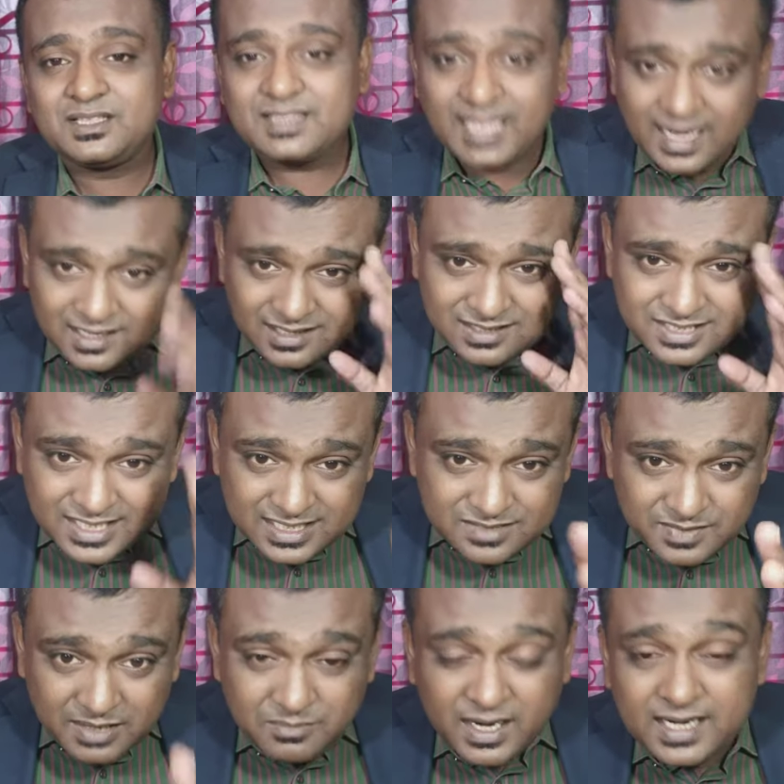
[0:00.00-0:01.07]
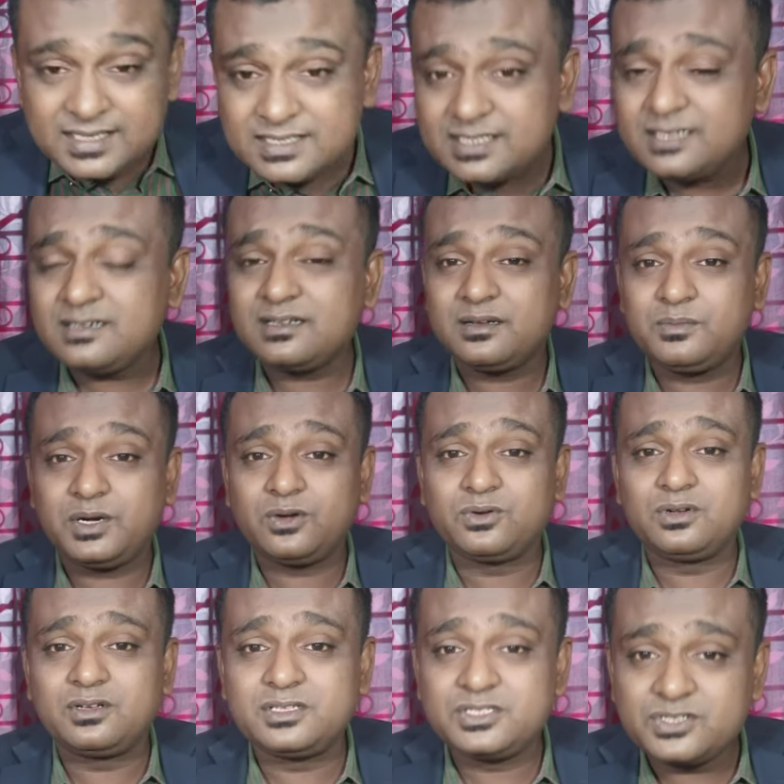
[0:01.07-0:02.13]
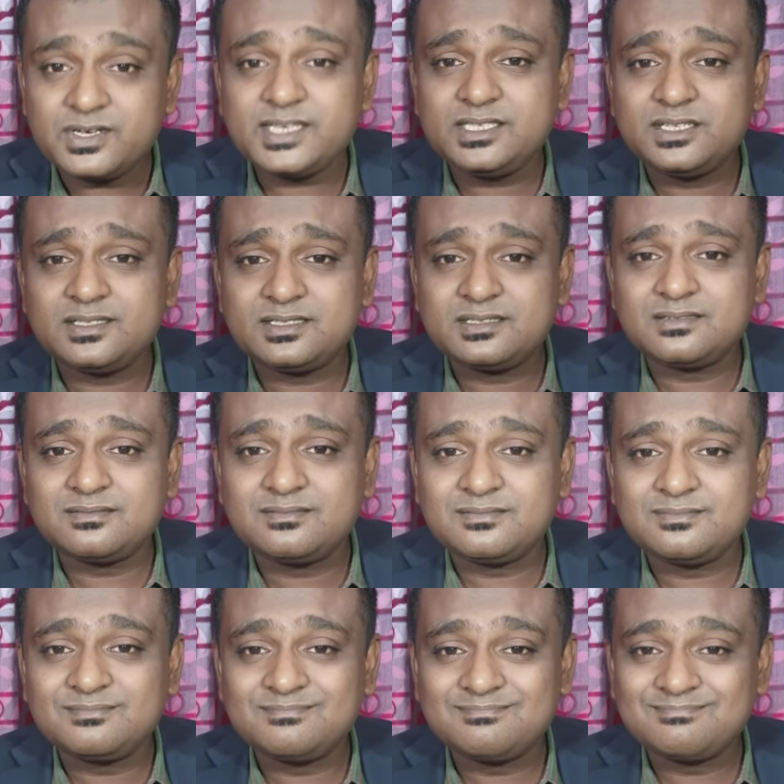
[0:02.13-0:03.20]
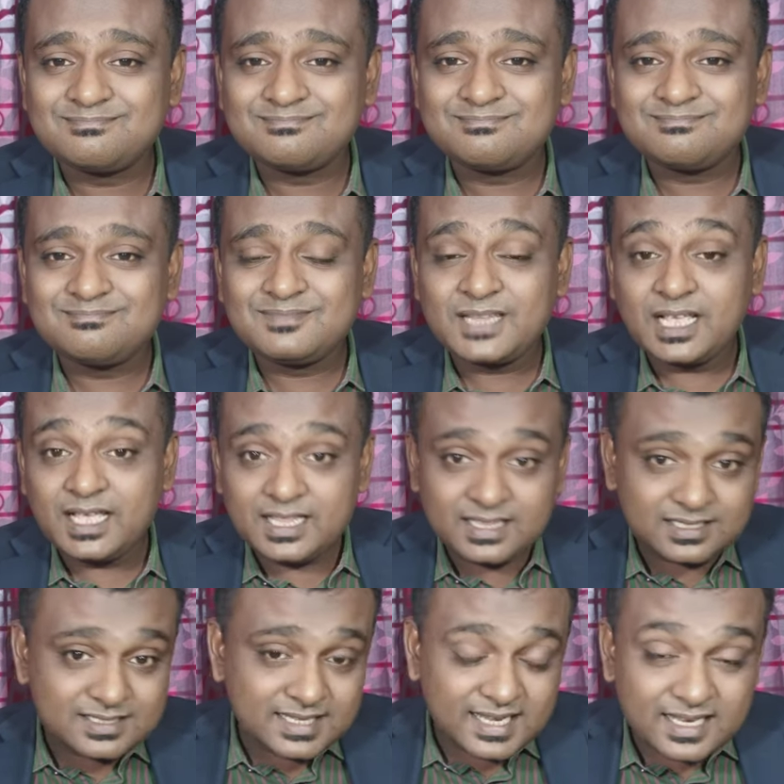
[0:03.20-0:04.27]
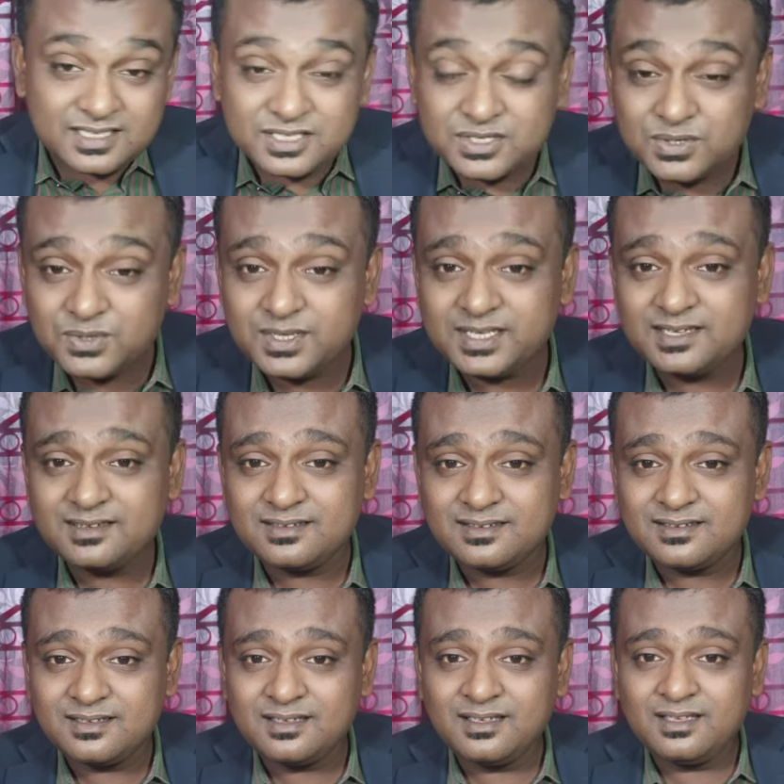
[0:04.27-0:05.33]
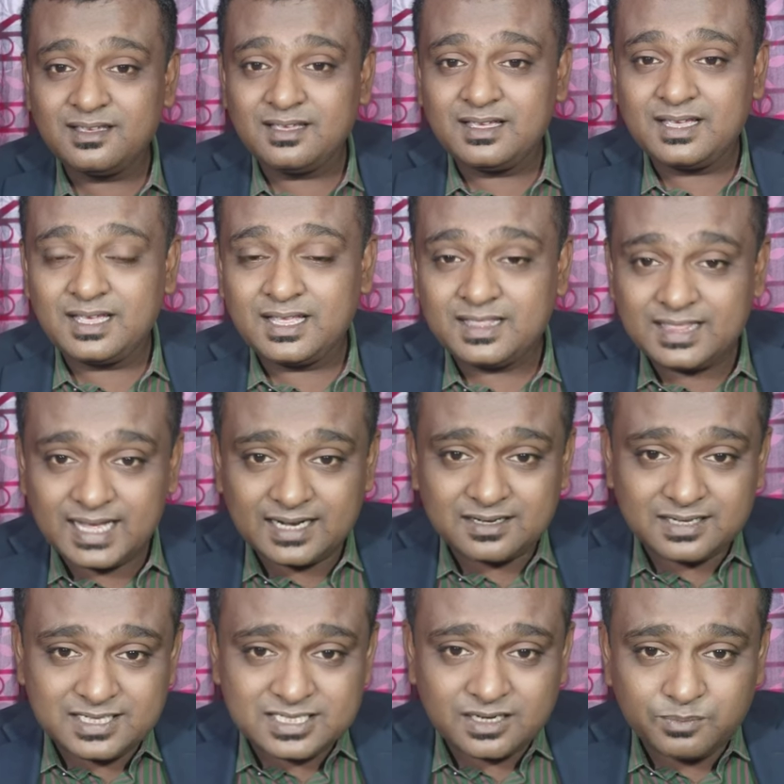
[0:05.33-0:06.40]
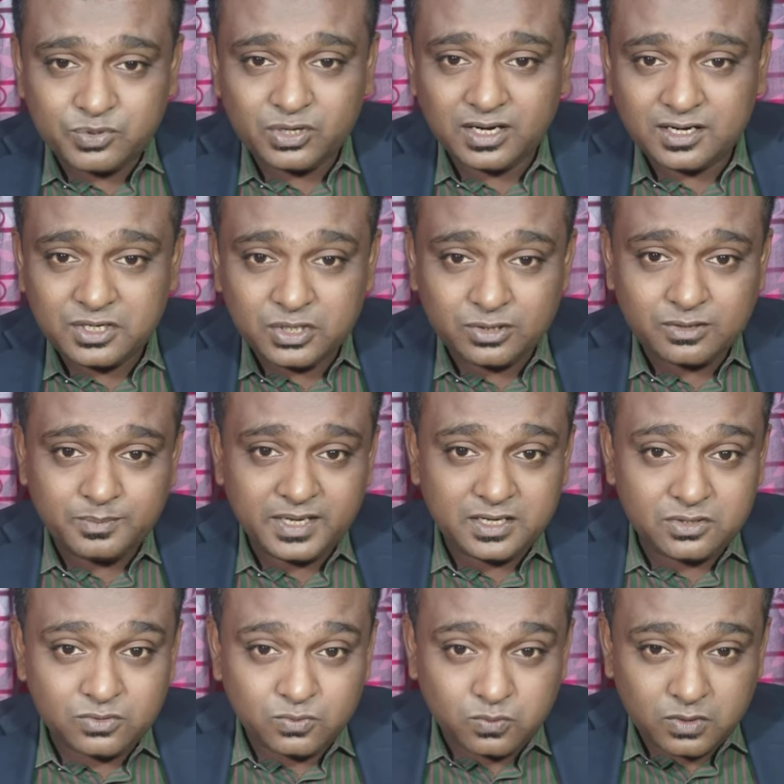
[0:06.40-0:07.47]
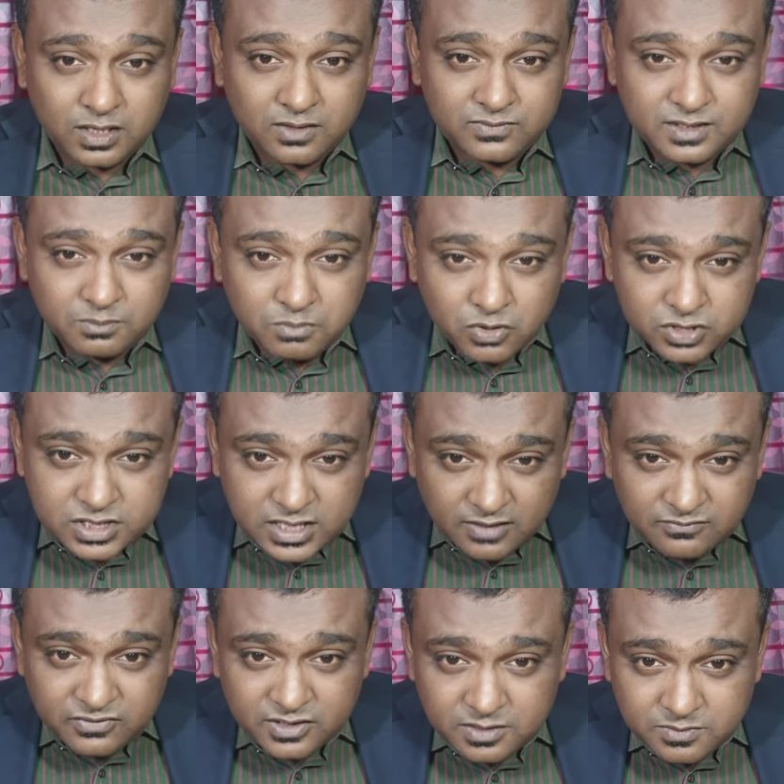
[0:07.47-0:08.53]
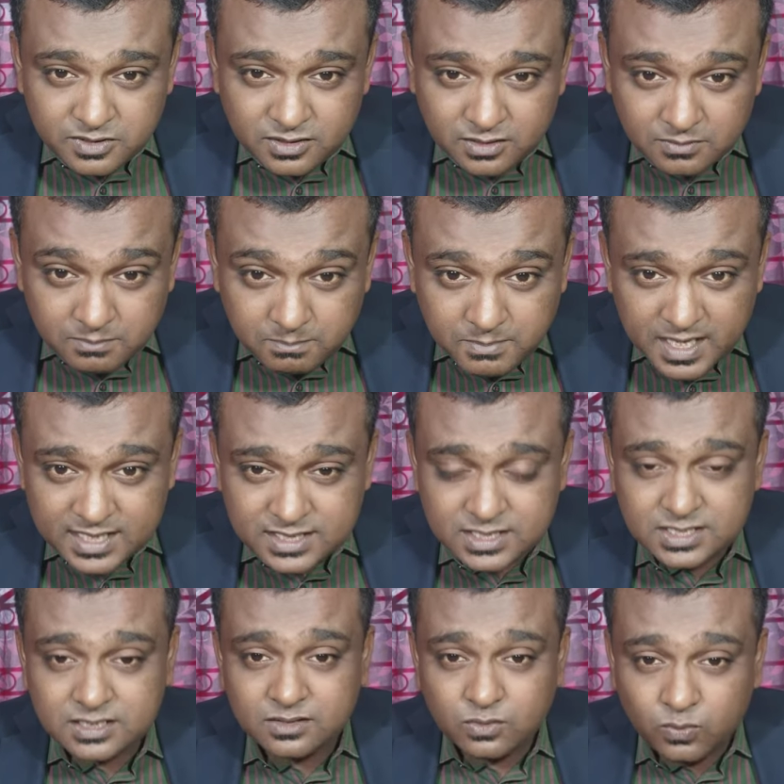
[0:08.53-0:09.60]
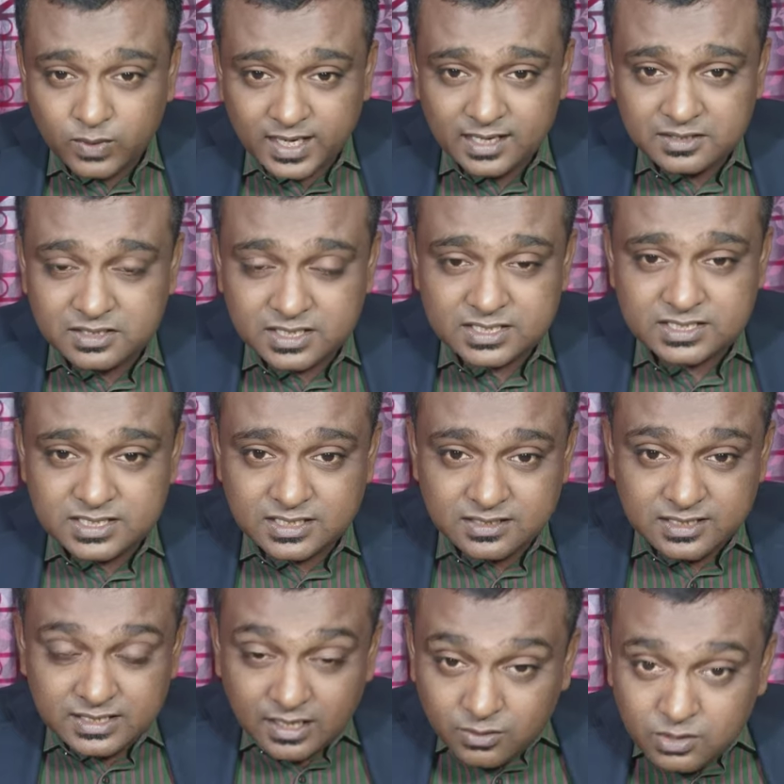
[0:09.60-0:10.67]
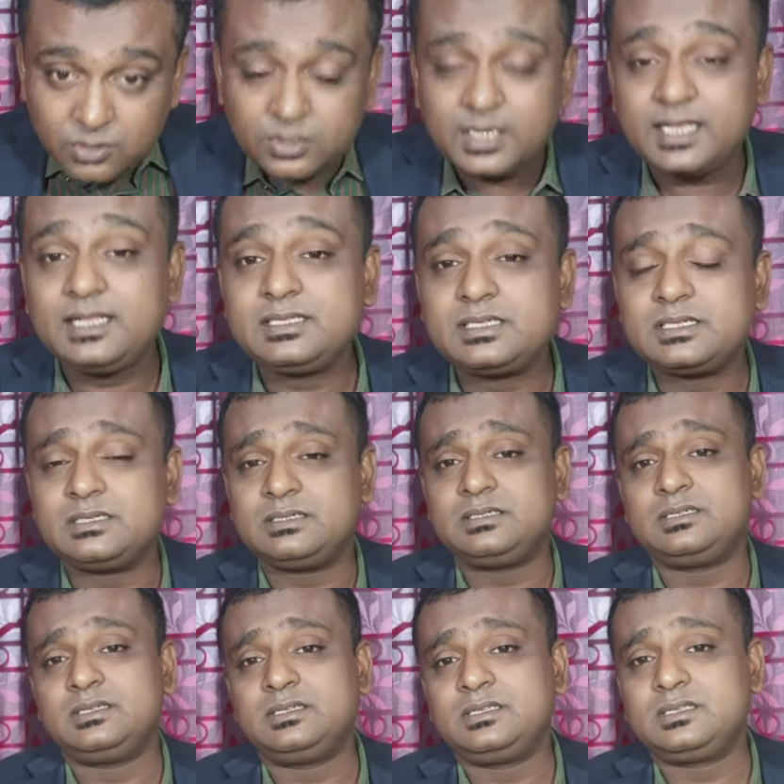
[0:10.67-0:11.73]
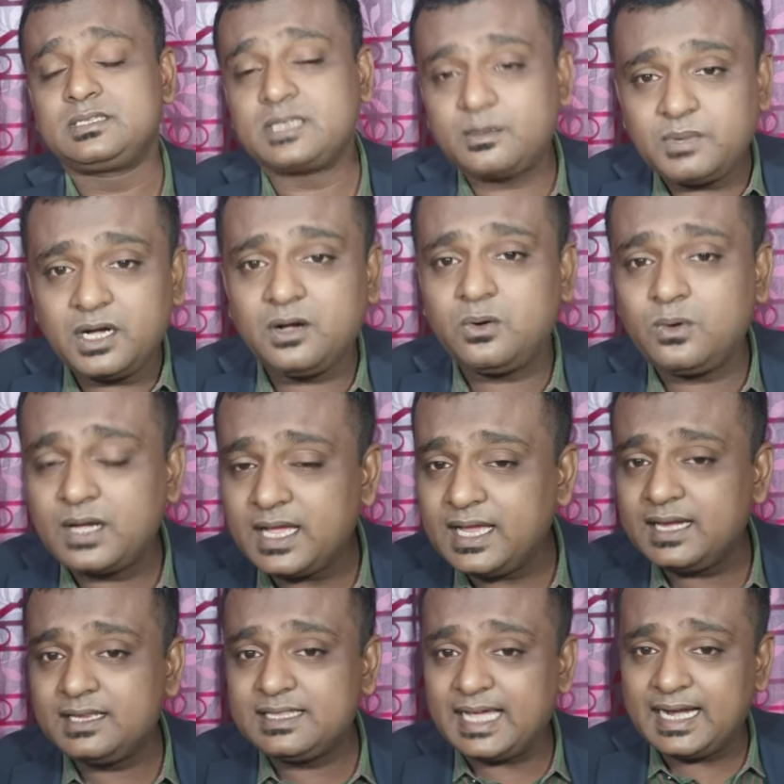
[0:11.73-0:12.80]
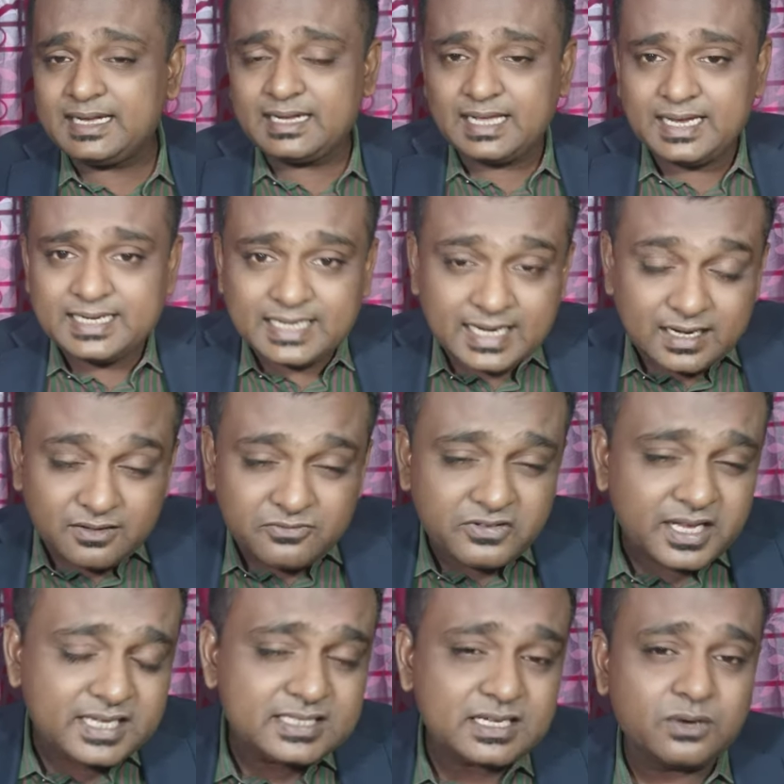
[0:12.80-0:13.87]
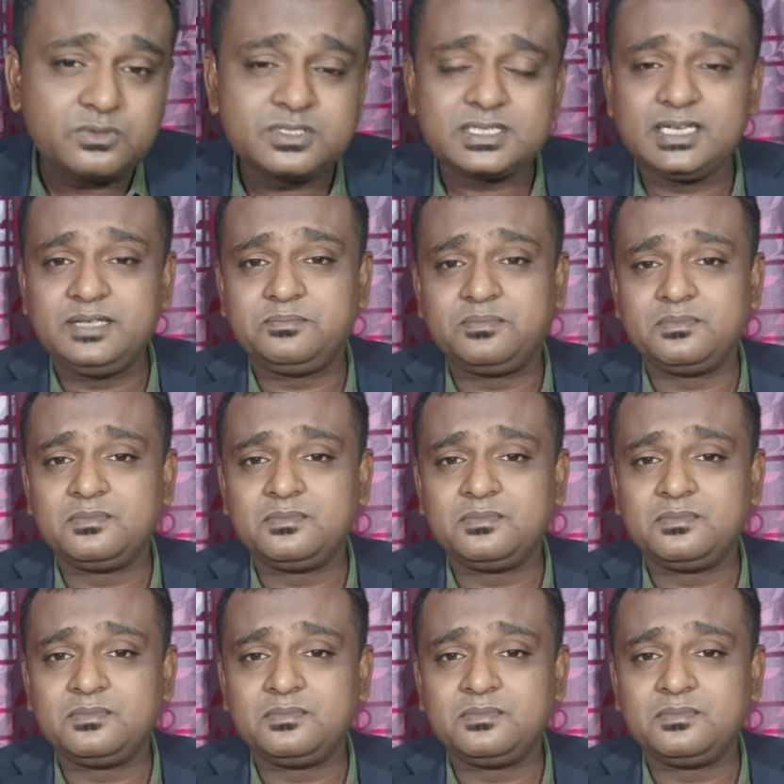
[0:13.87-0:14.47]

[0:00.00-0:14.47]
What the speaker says: That changed my mindset about strangers. In the second story, that rickshaw puller took me to one of the most comfortable, best, well-trusted, renowned hotels somehow. And that night I had a very sound sleep.